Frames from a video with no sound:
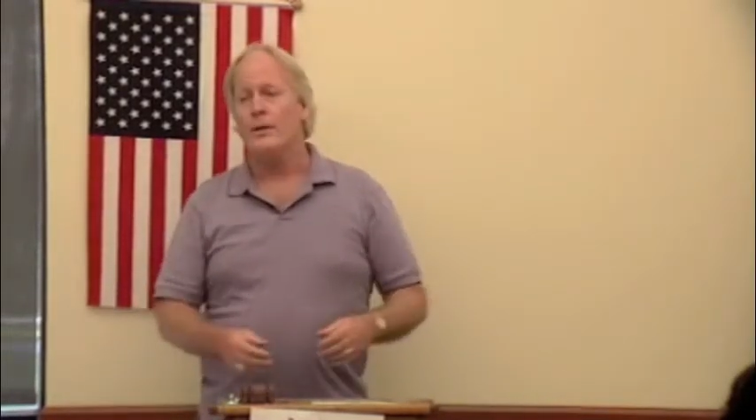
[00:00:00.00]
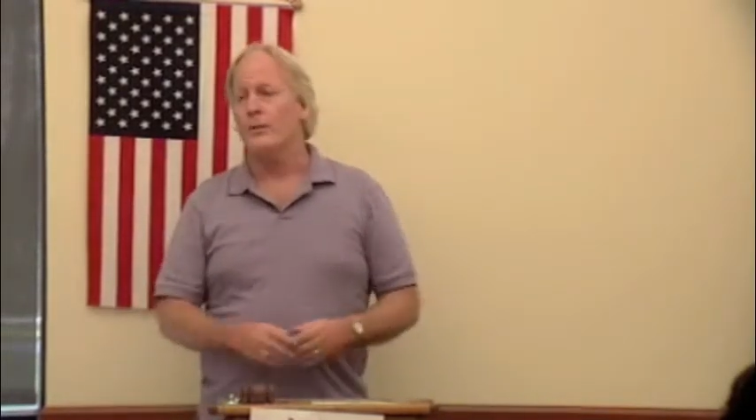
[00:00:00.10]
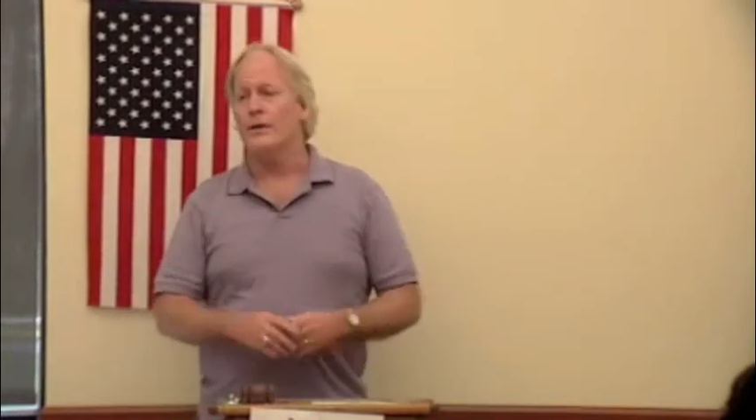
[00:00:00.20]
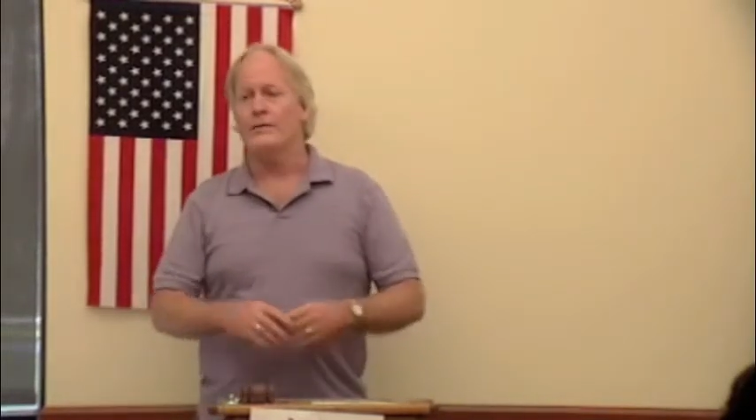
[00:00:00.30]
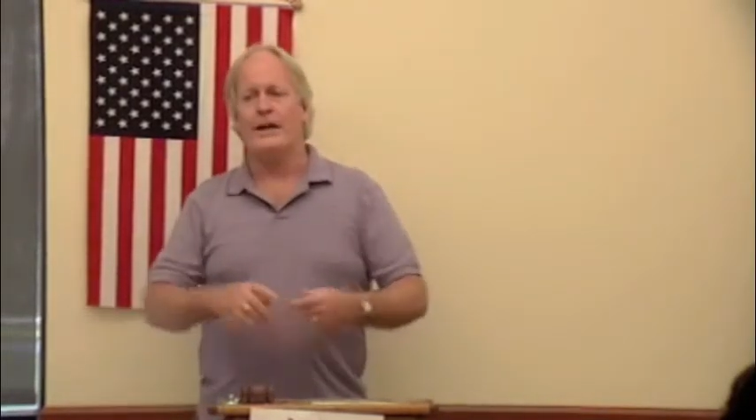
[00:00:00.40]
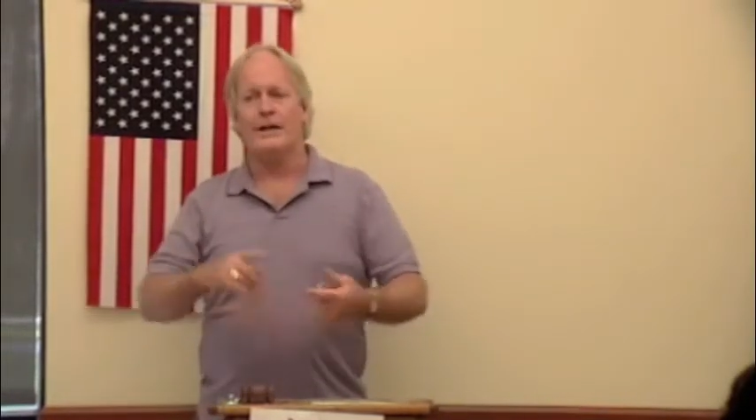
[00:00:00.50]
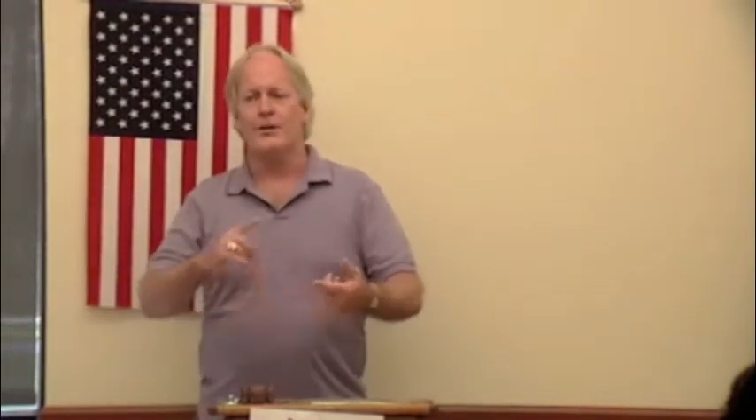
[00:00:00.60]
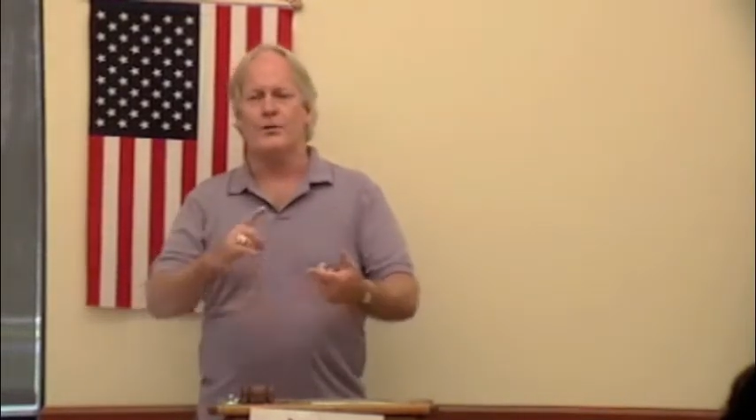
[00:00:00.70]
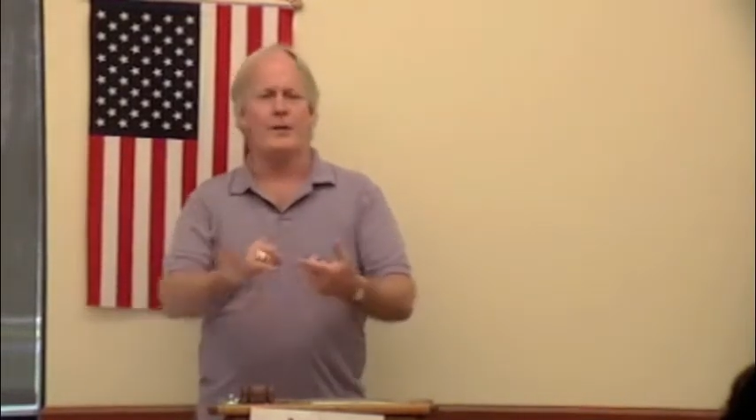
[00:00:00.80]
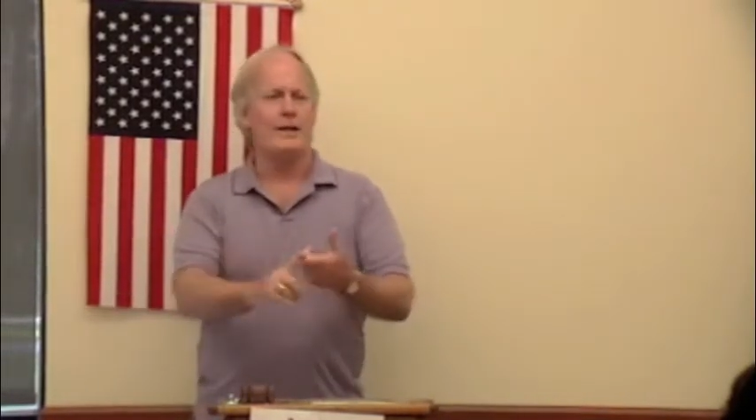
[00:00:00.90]
We've
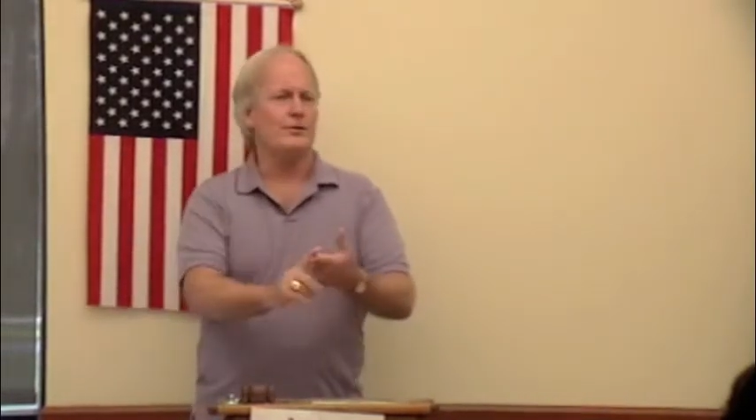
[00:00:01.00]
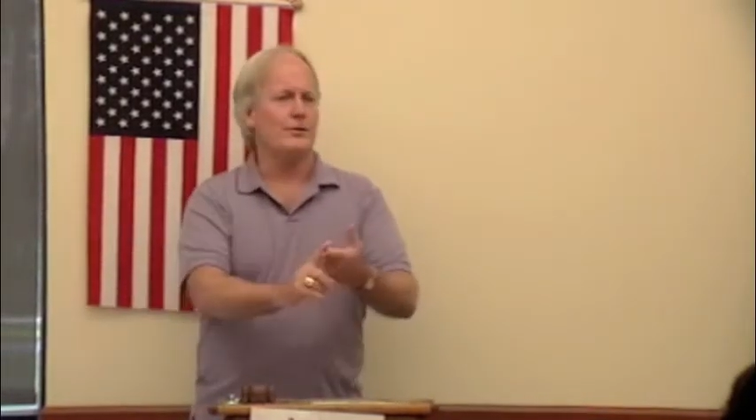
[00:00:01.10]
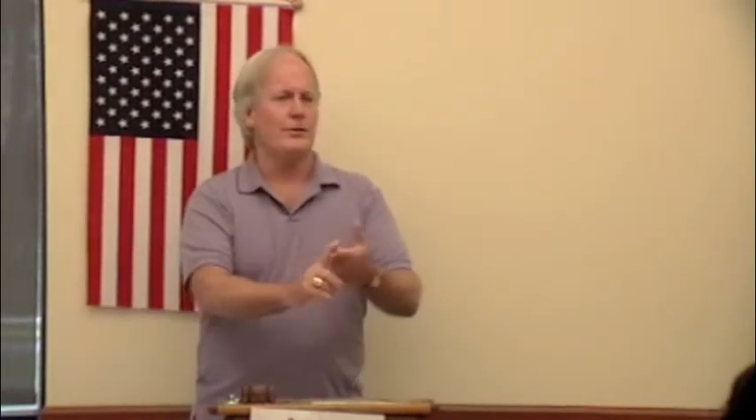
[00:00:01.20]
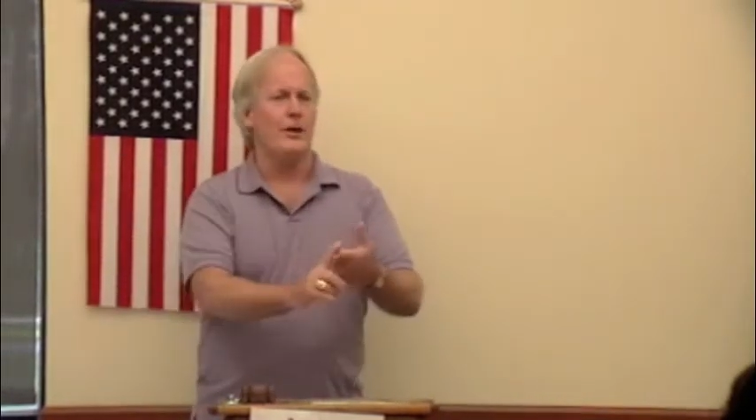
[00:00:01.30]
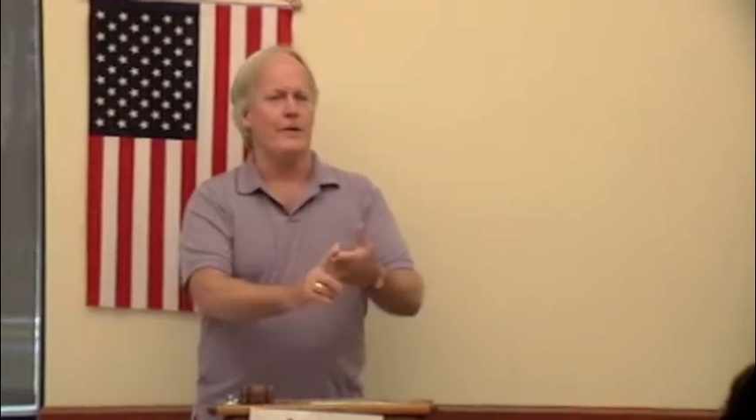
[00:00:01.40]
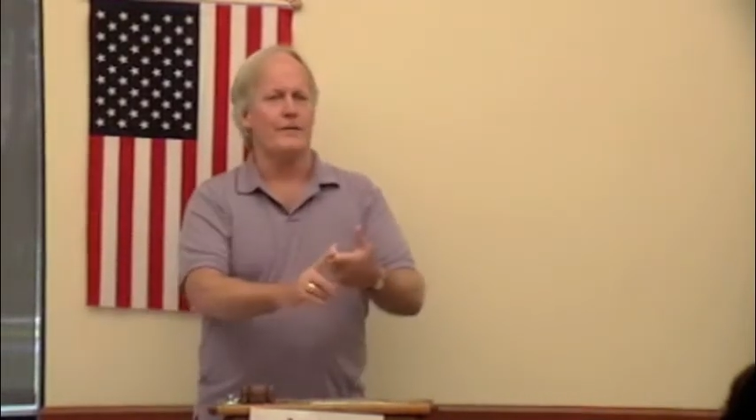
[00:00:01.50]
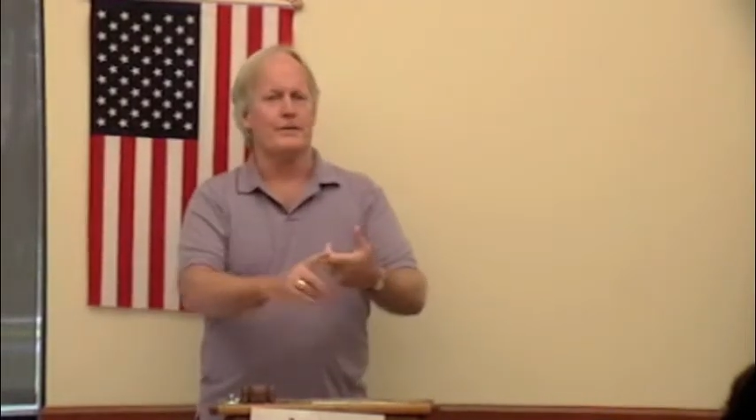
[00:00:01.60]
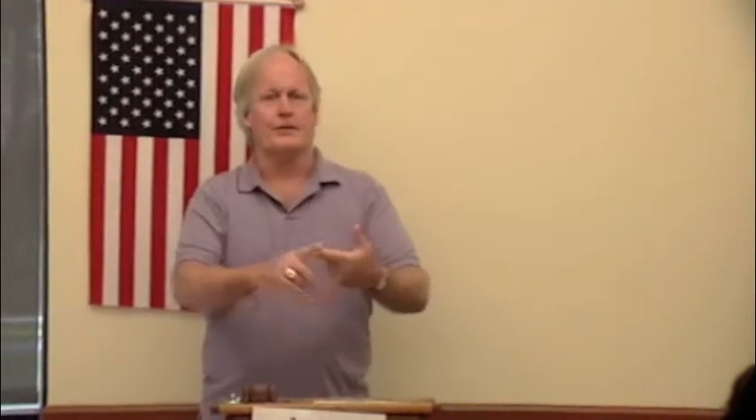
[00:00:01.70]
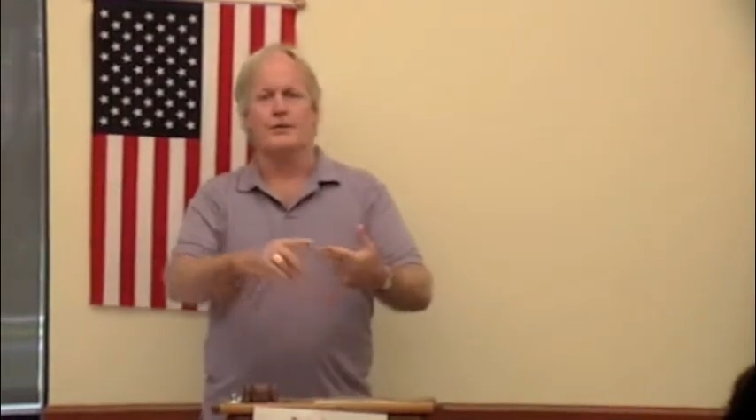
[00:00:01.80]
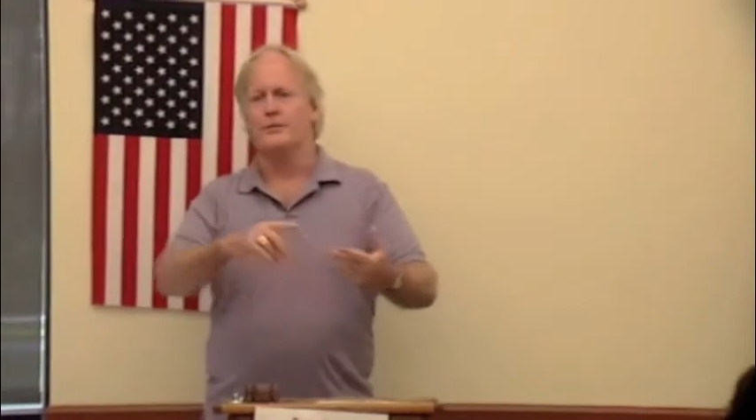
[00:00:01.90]
had correctional
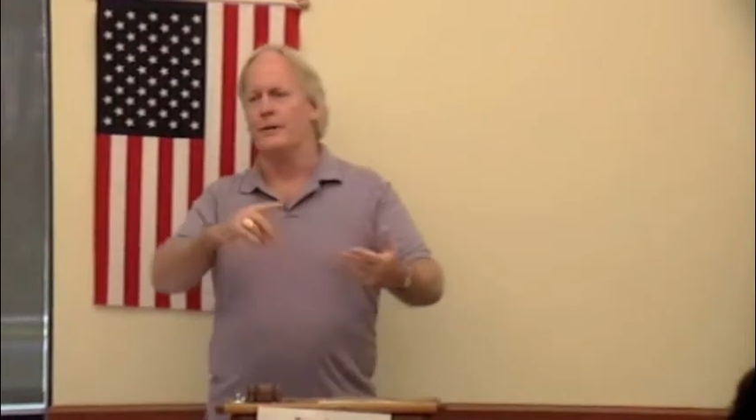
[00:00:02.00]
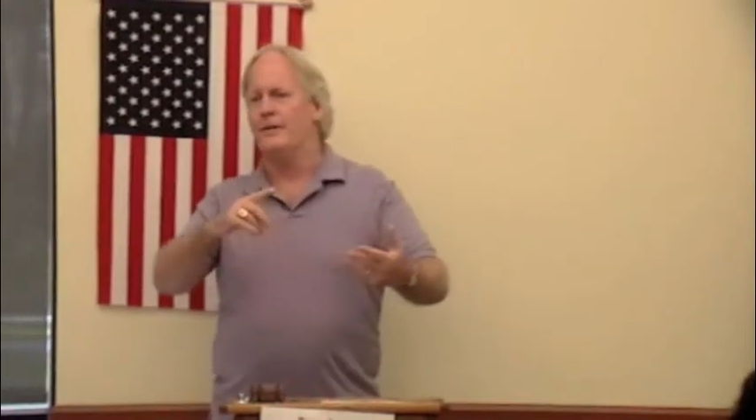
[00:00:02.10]
officers,